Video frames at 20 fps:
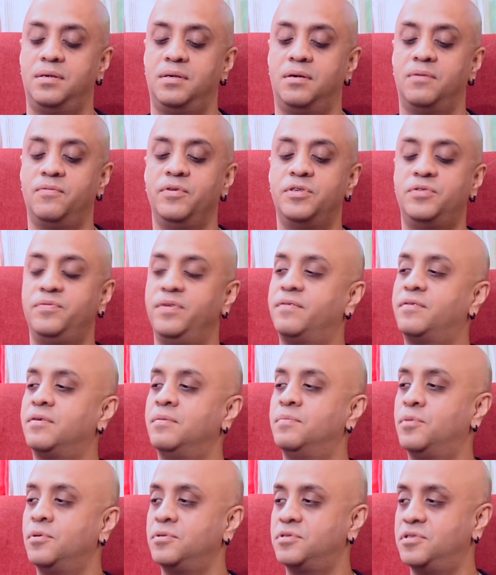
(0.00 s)
of which we have
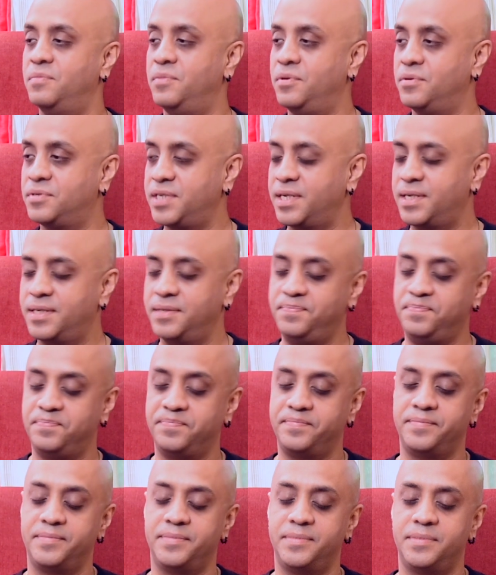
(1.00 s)
composed the music.
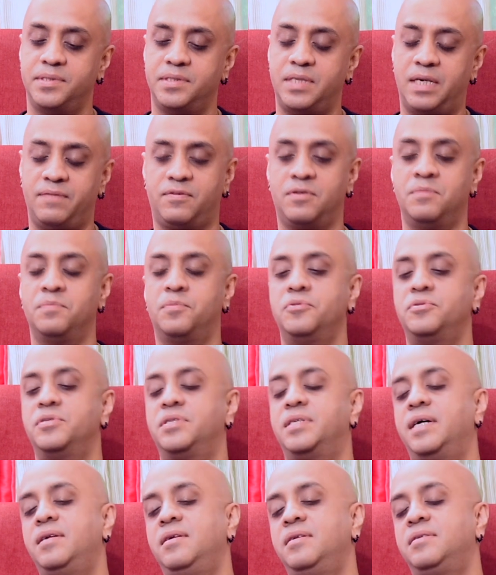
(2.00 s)
I've composed
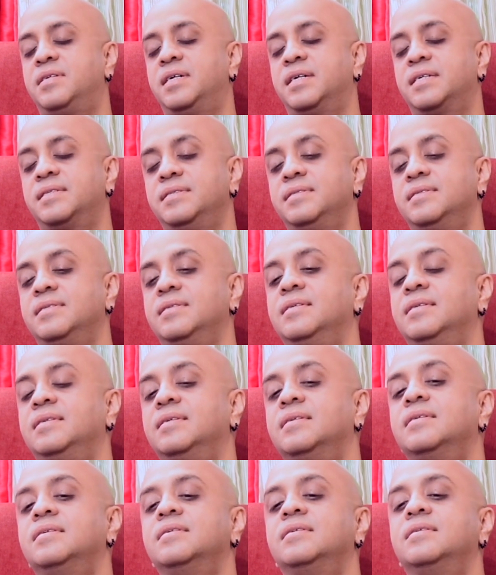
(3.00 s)
the title track.
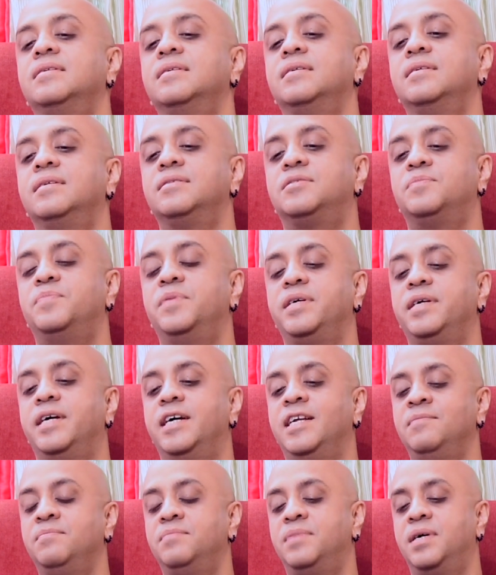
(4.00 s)
It's being
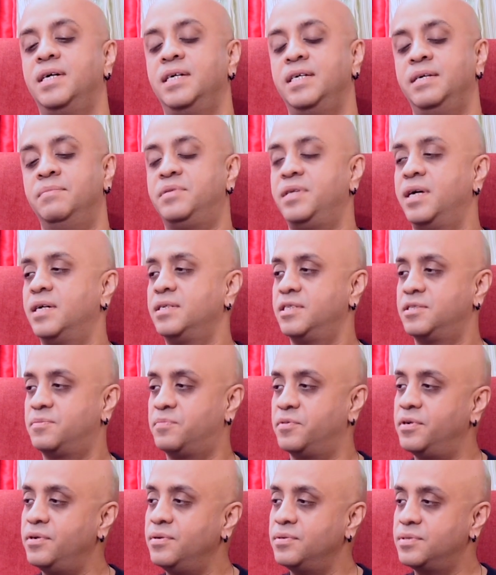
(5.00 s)
helmed by Imtiaz, has
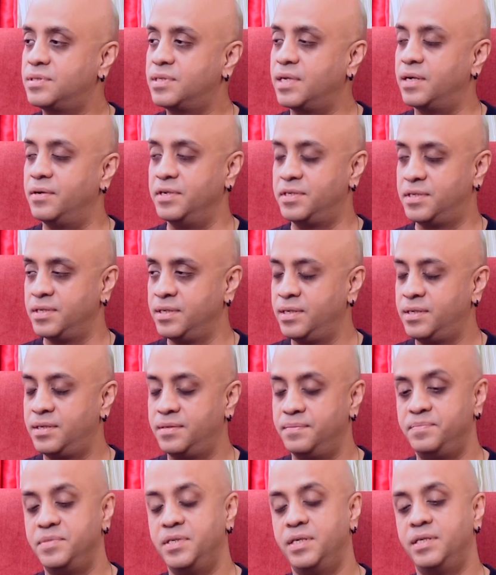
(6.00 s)
produced and written it.
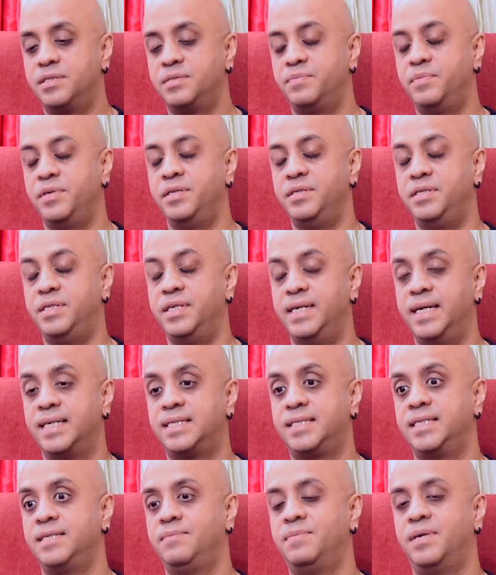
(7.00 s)
It's been
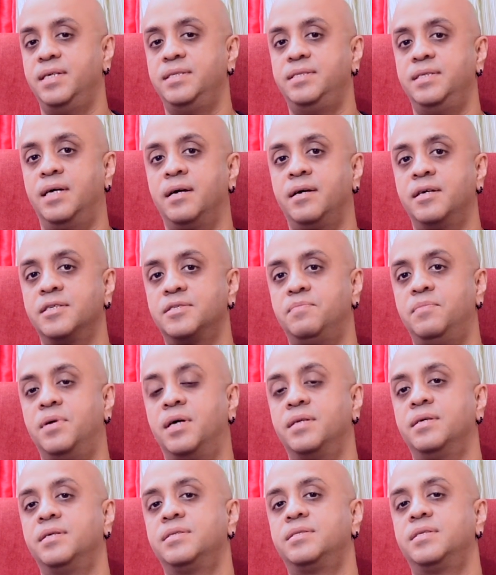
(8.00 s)
directed by his youngest
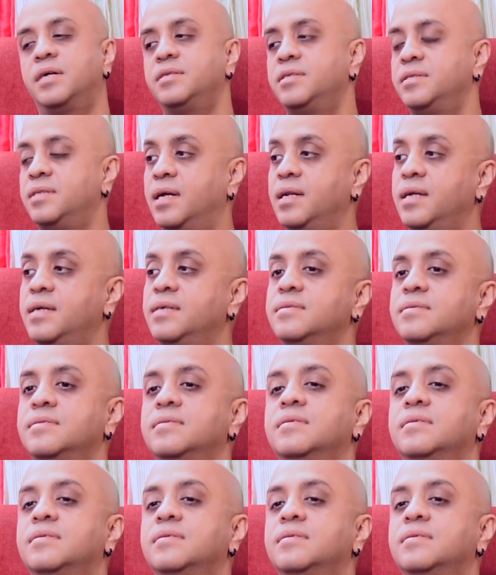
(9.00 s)
brother, Sajid Ali.